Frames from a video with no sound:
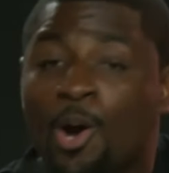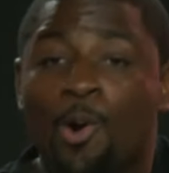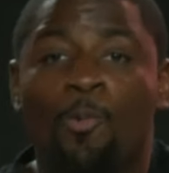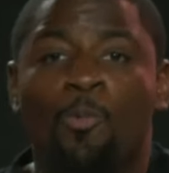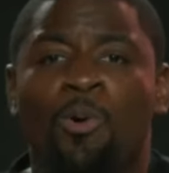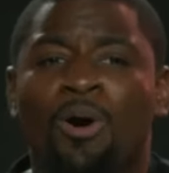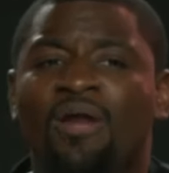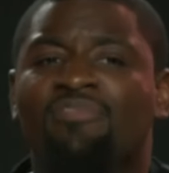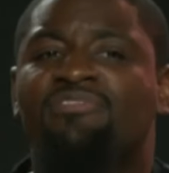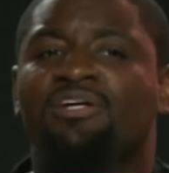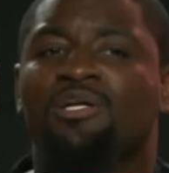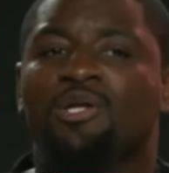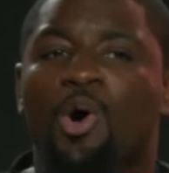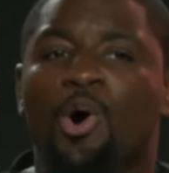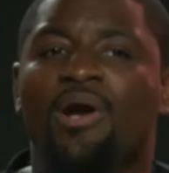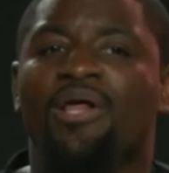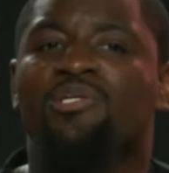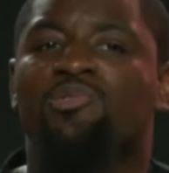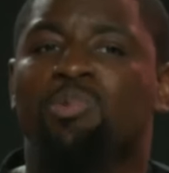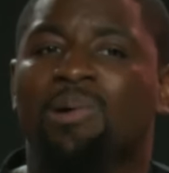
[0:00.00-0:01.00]
What if the
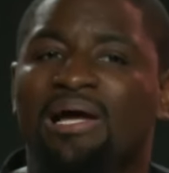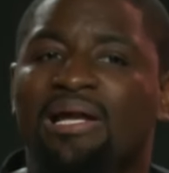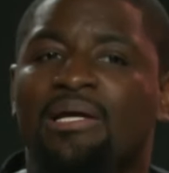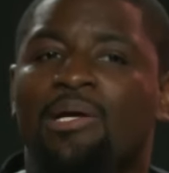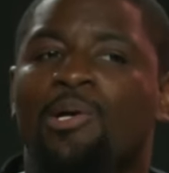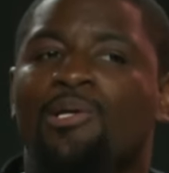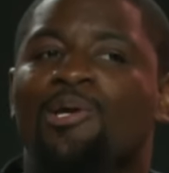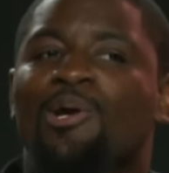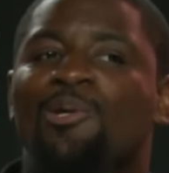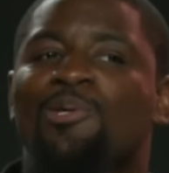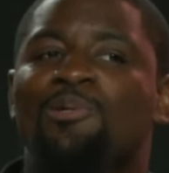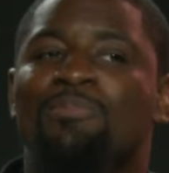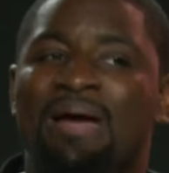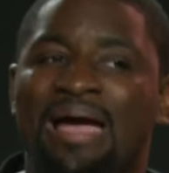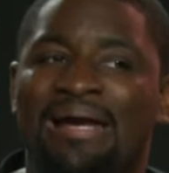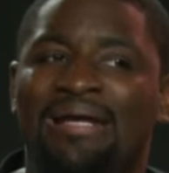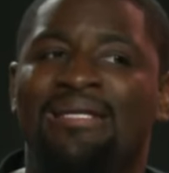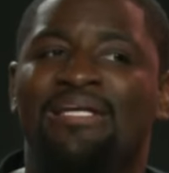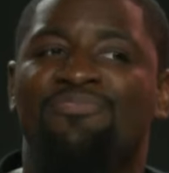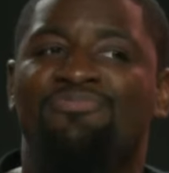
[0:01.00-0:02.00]
Lord is waiting on your
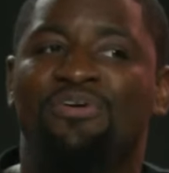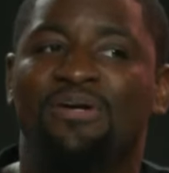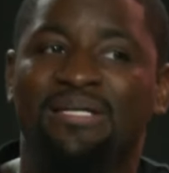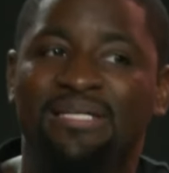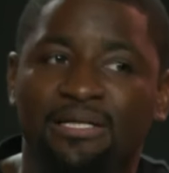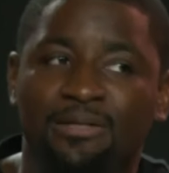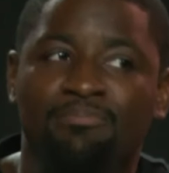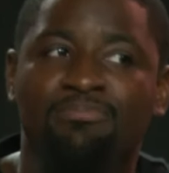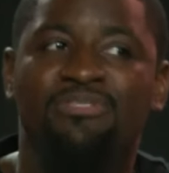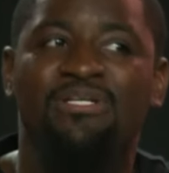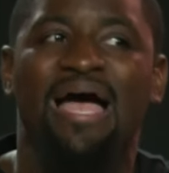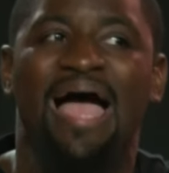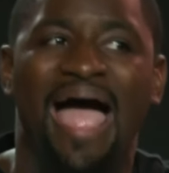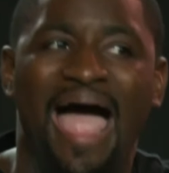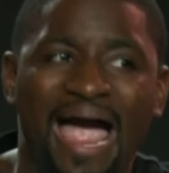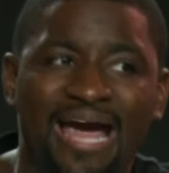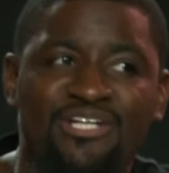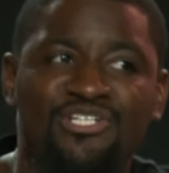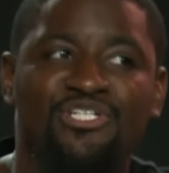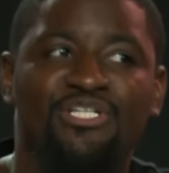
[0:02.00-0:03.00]
humanity for Him to
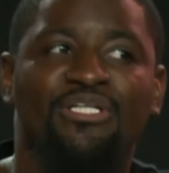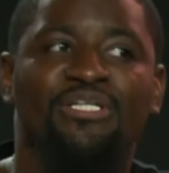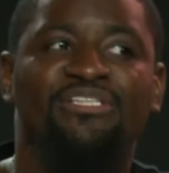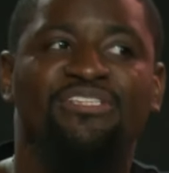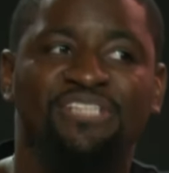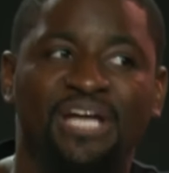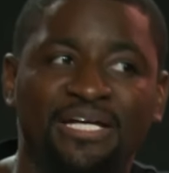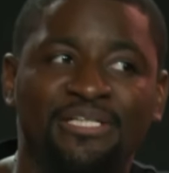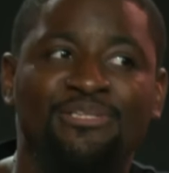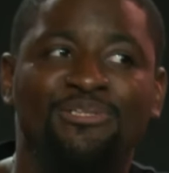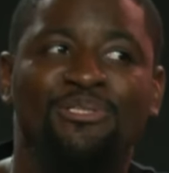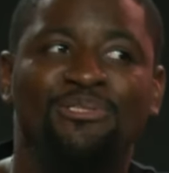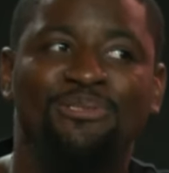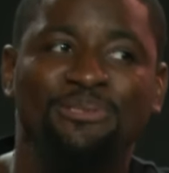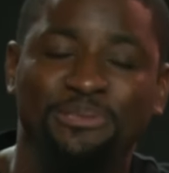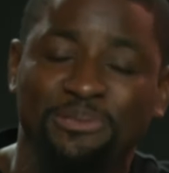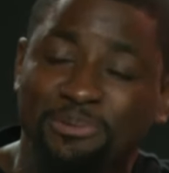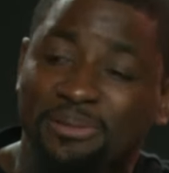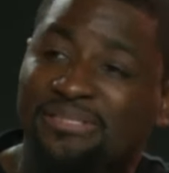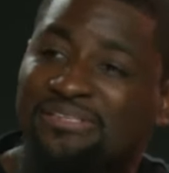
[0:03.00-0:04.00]
actually change your
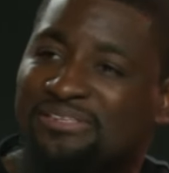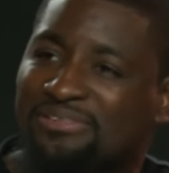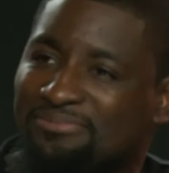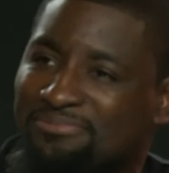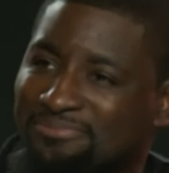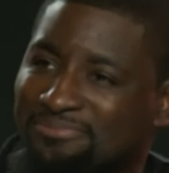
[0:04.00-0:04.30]
situation?